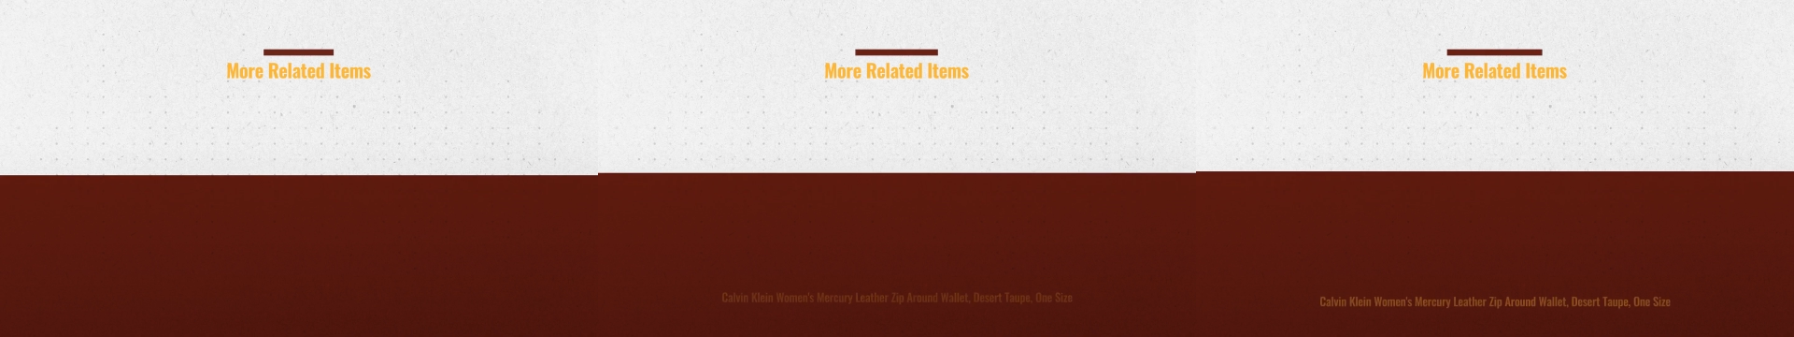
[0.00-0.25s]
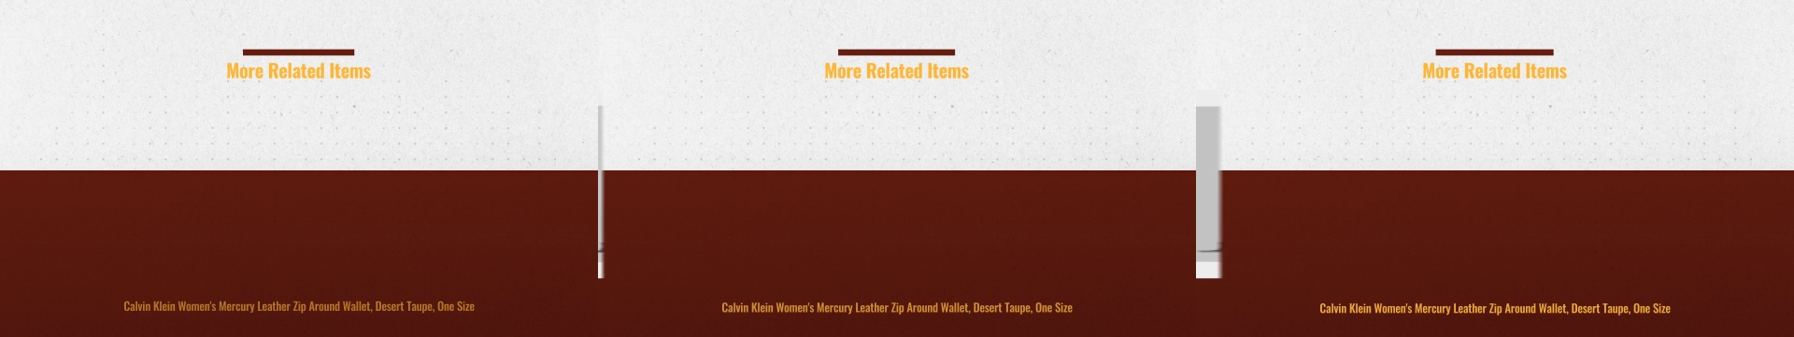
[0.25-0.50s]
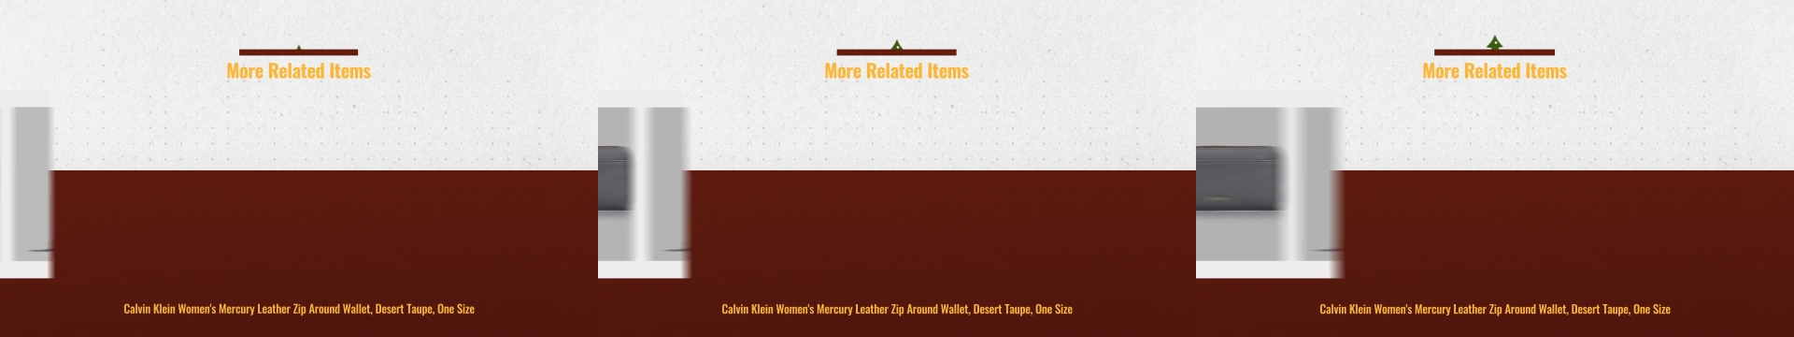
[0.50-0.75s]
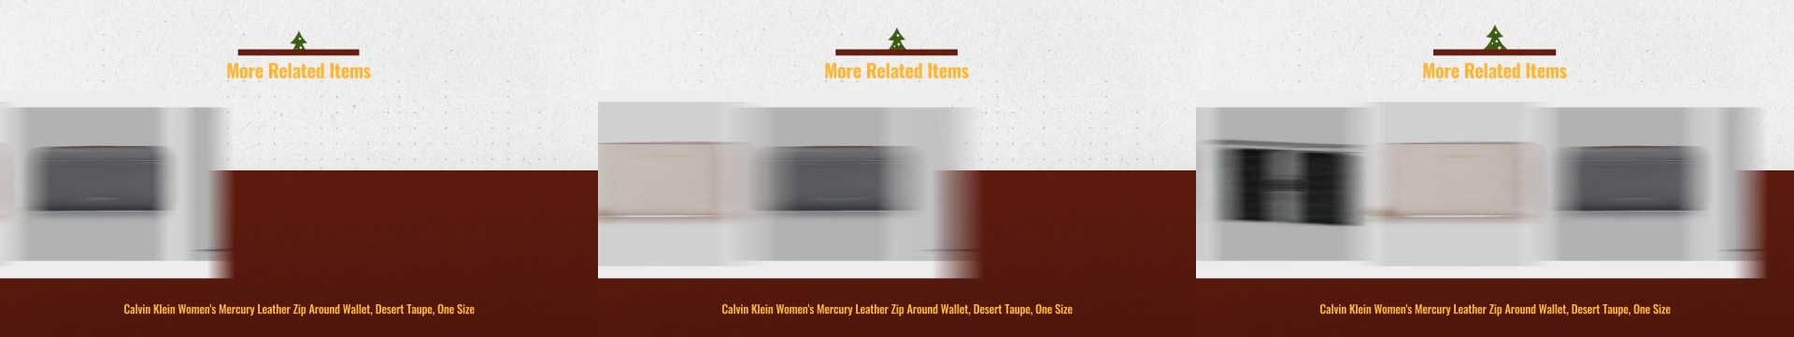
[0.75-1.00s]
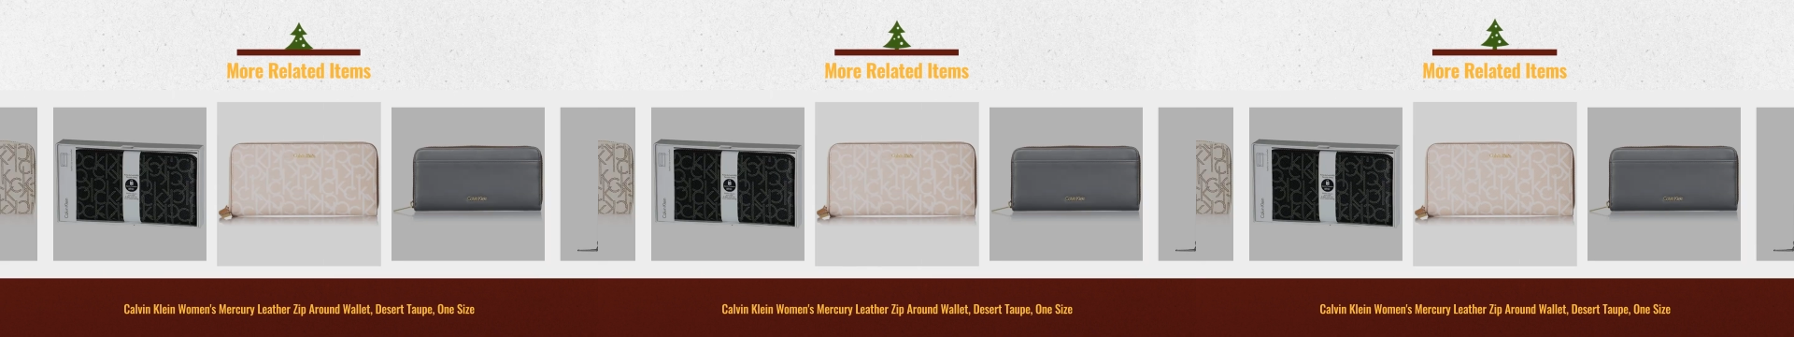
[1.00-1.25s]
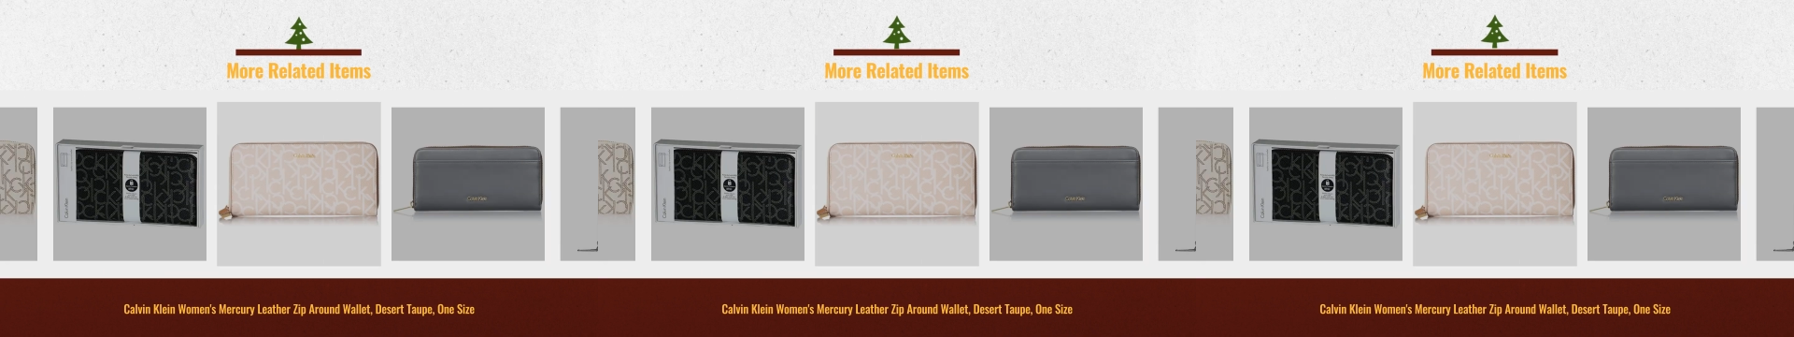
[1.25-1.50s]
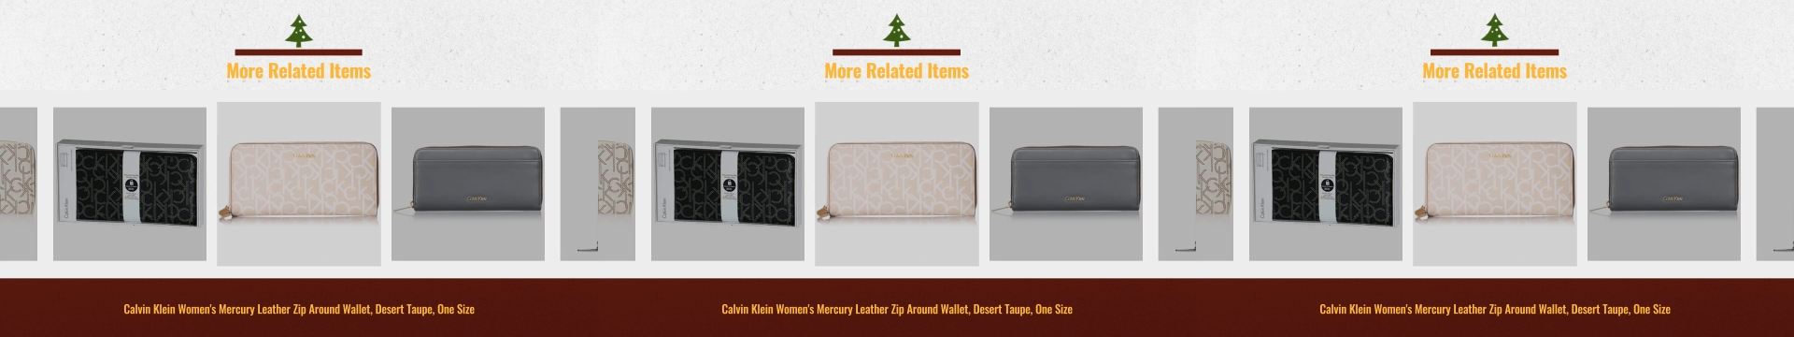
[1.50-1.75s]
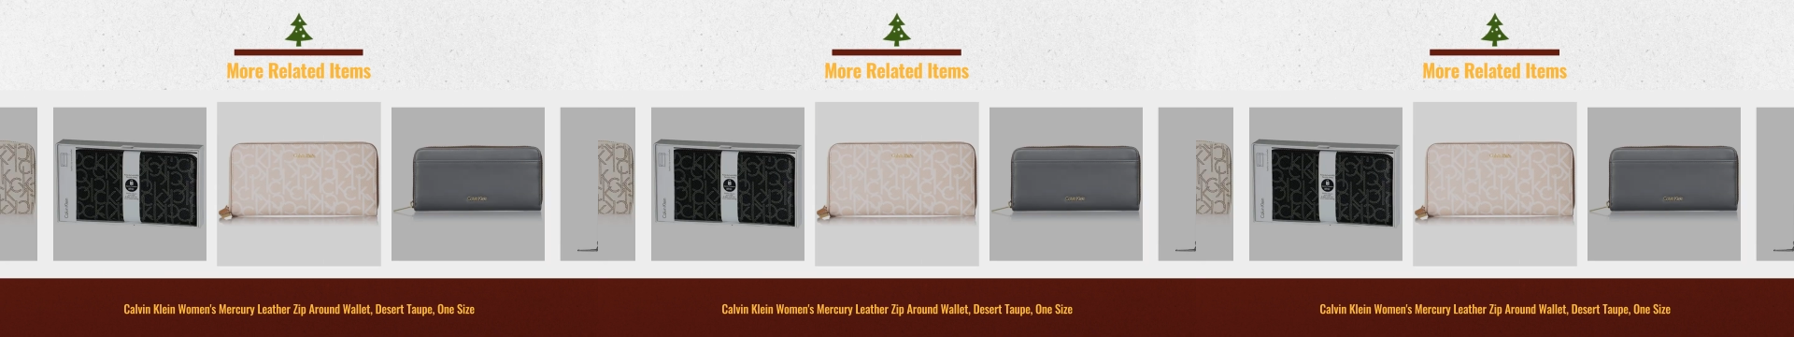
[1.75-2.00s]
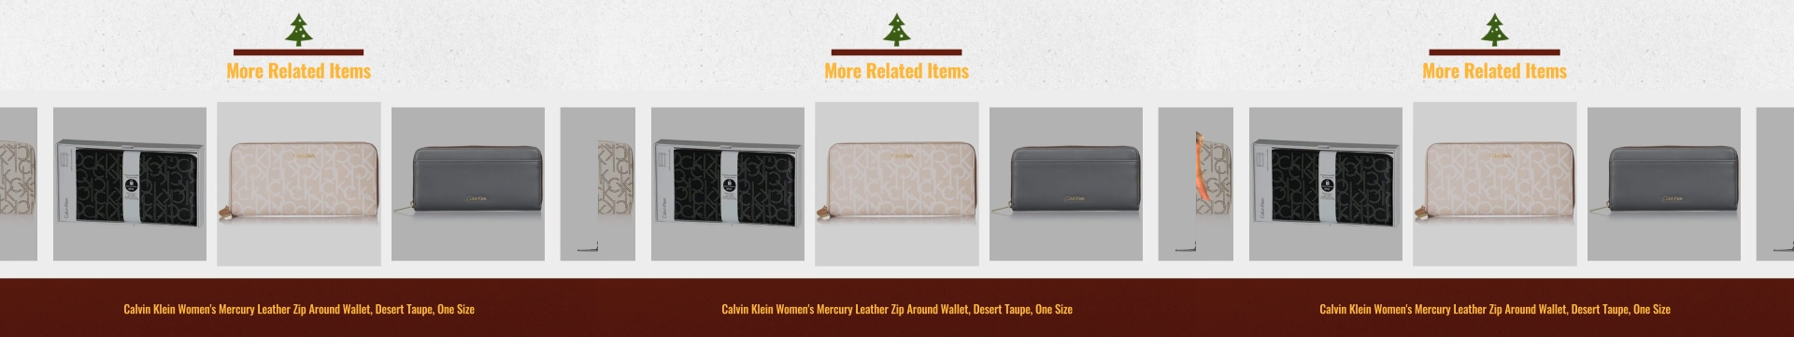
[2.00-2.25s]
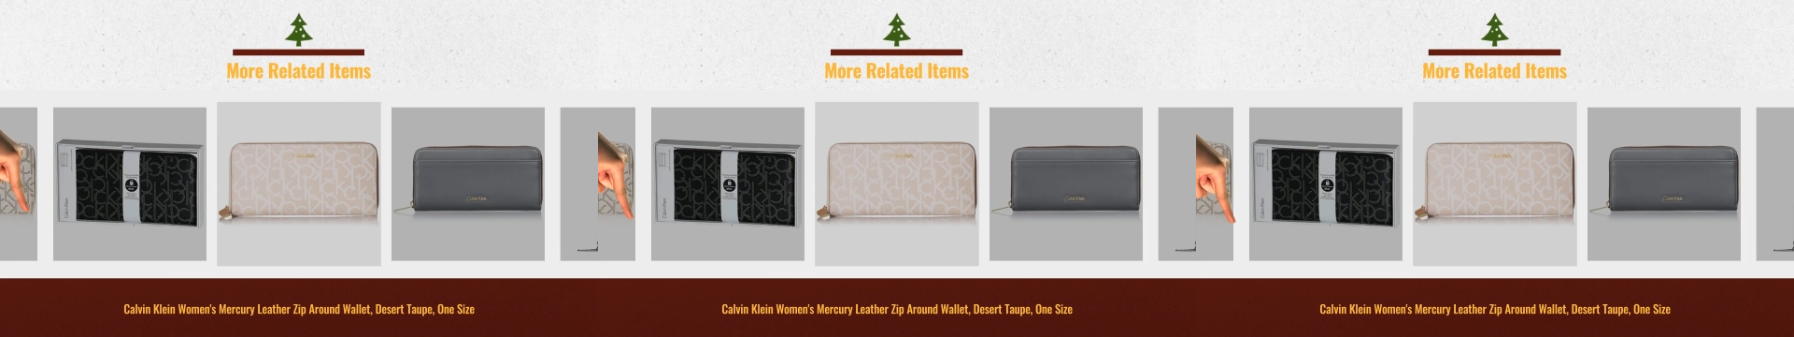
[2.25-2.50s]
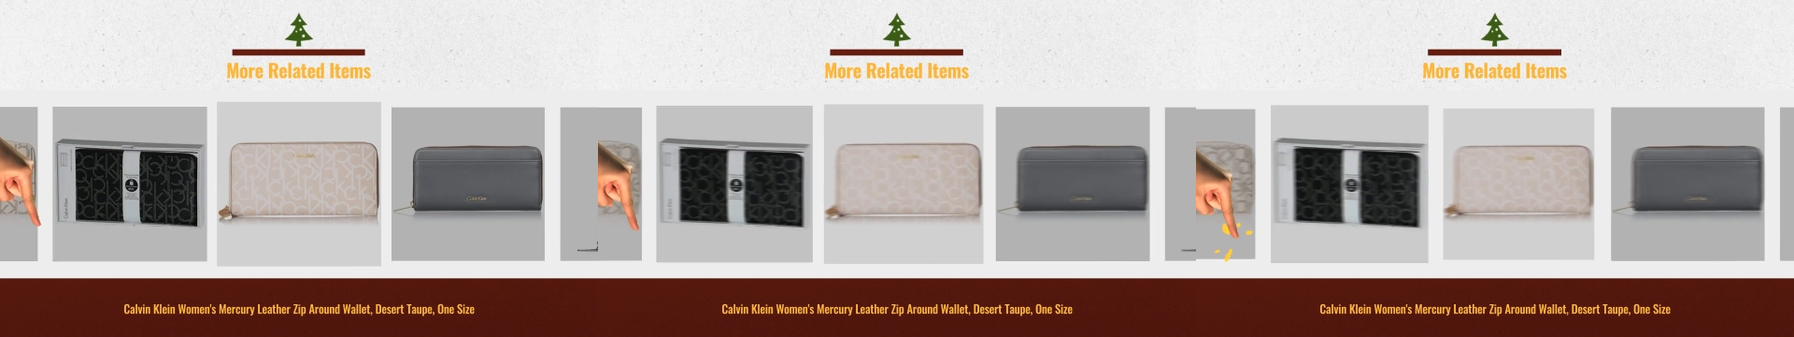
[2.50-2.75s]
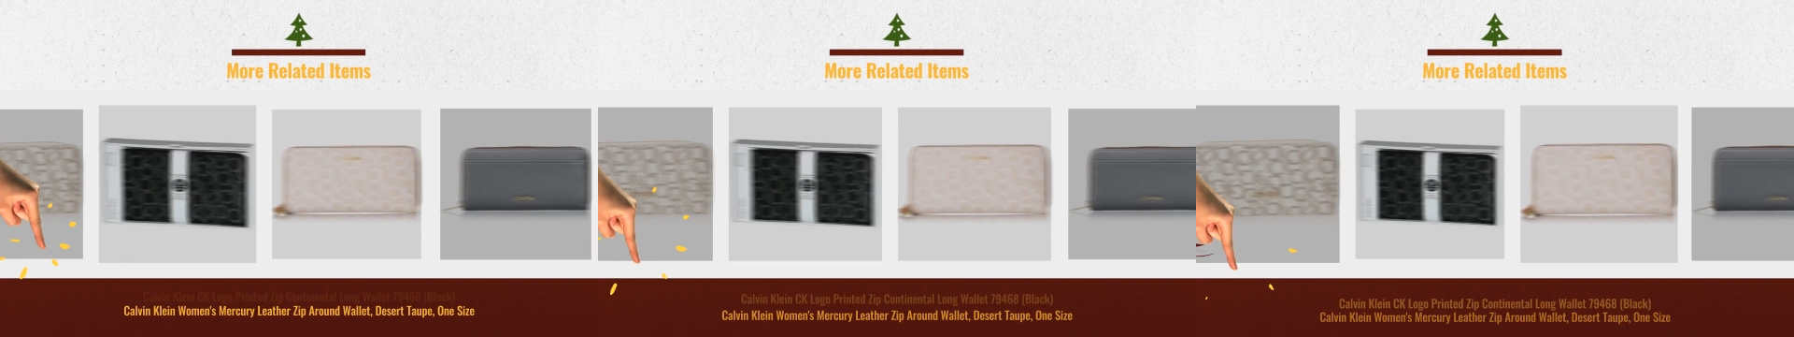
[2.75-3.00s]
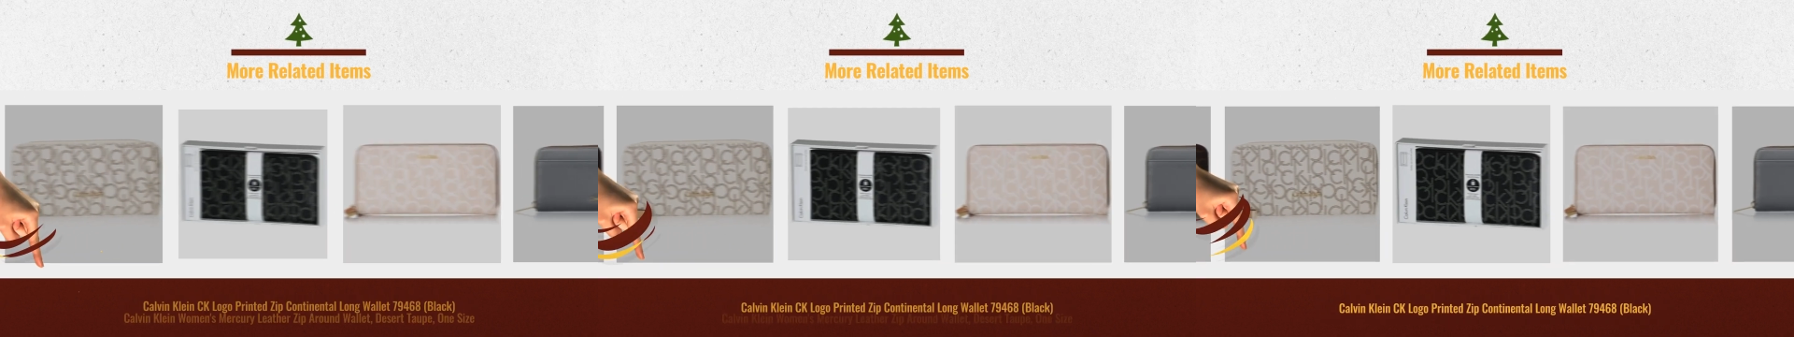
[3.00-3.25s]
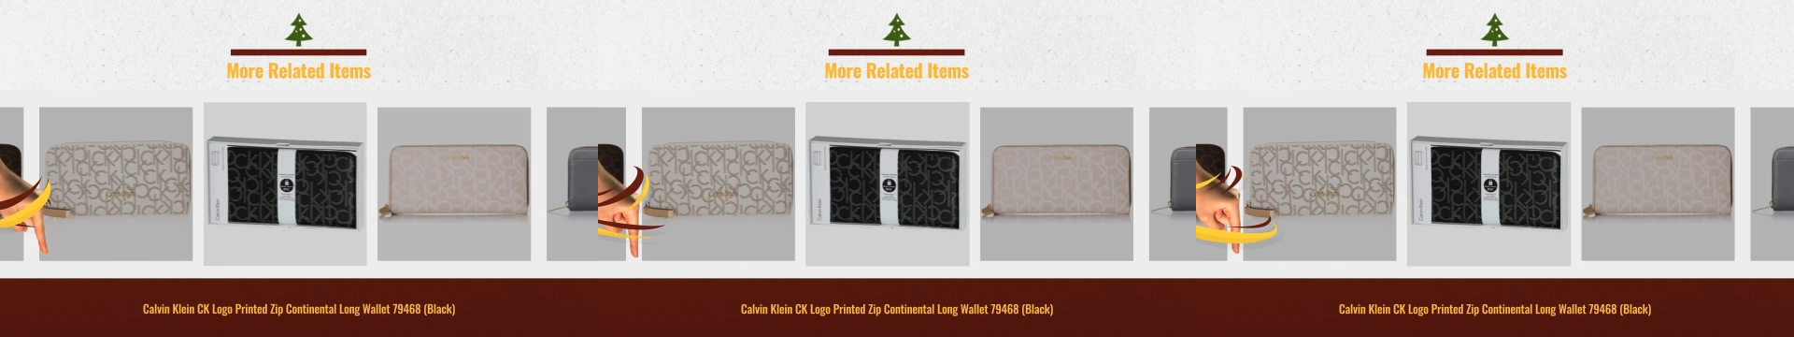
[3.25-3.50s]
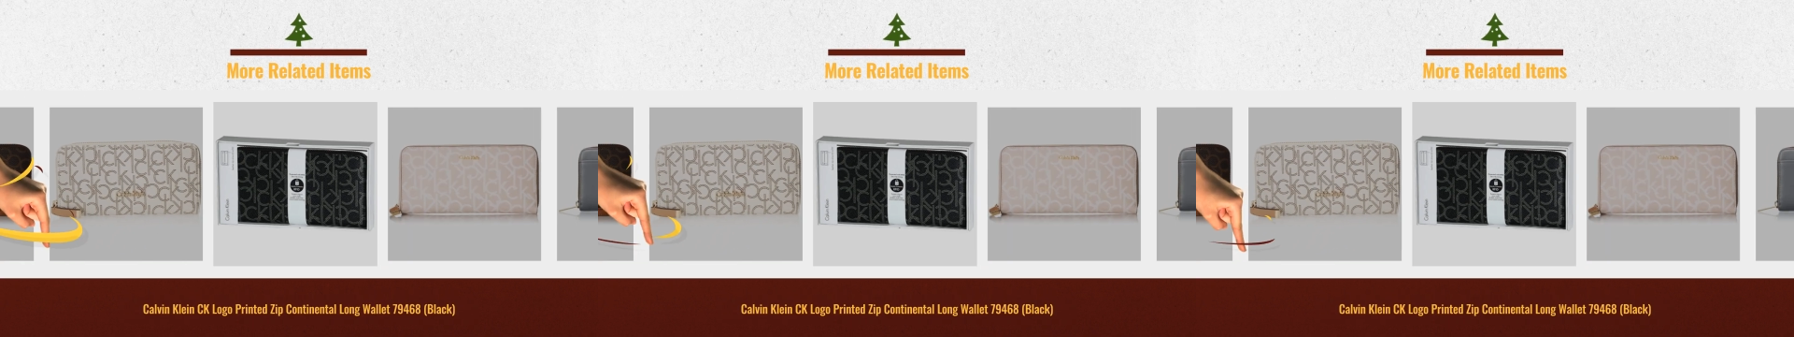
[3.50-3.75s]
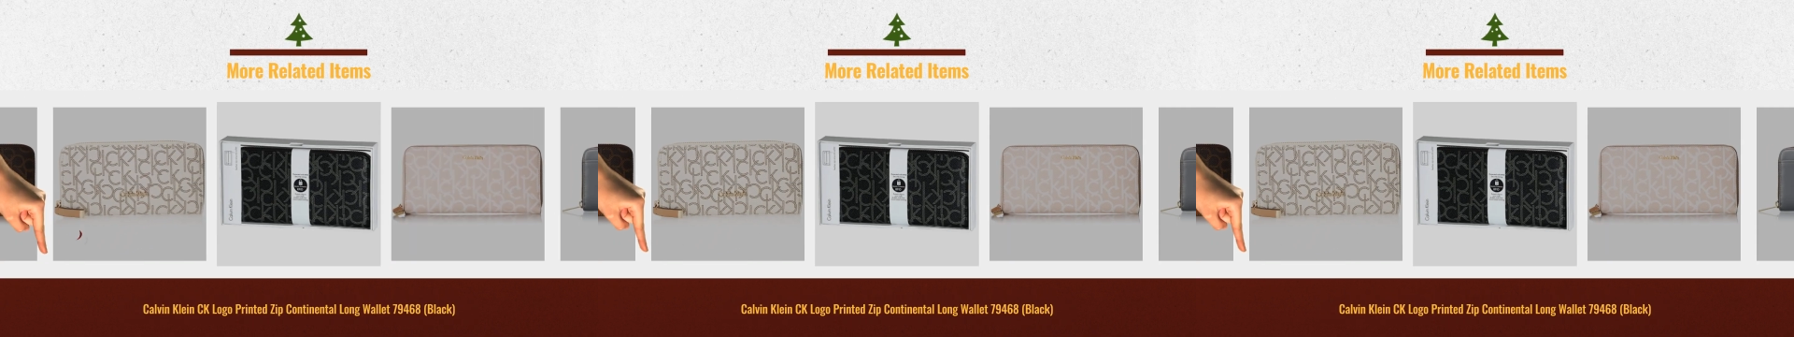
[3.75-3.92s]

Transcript: Nobody's mouth can be seen.